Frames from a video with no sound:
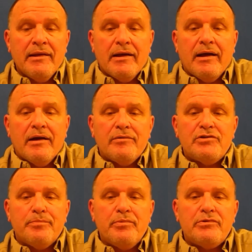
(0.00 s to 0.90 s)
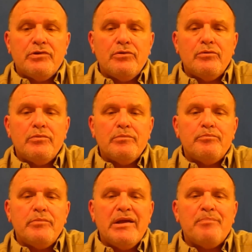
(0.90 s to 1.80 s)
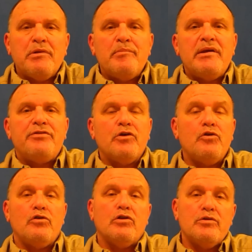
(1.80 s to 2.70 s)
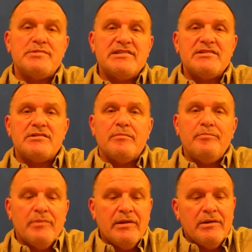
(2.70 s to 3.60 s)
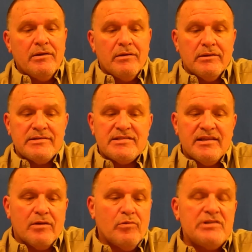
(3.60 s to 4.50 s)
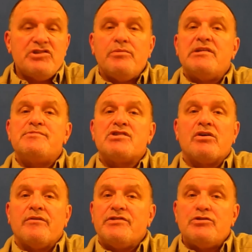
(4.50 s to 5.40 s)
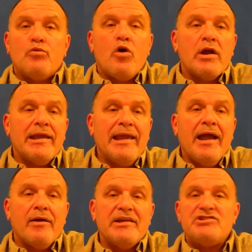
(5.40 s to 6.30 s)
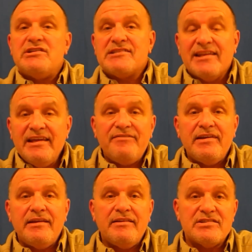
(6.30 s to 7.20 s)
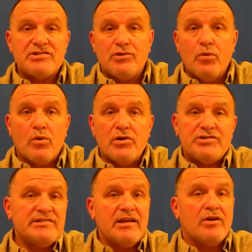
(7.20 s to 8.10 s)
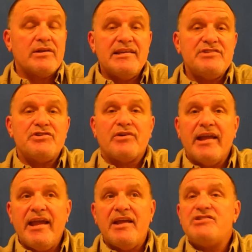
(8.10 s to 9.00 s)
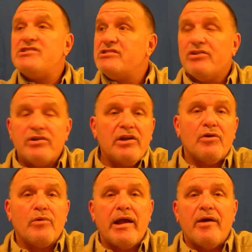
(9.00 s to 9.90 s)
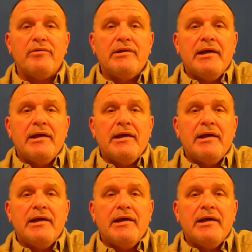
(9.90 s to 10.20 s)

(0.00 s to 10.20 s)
To implement the OODA loop system, let's think what she would observe. She's walking out. As she's leaving the store, she's got her keys in her hand. She's looking around.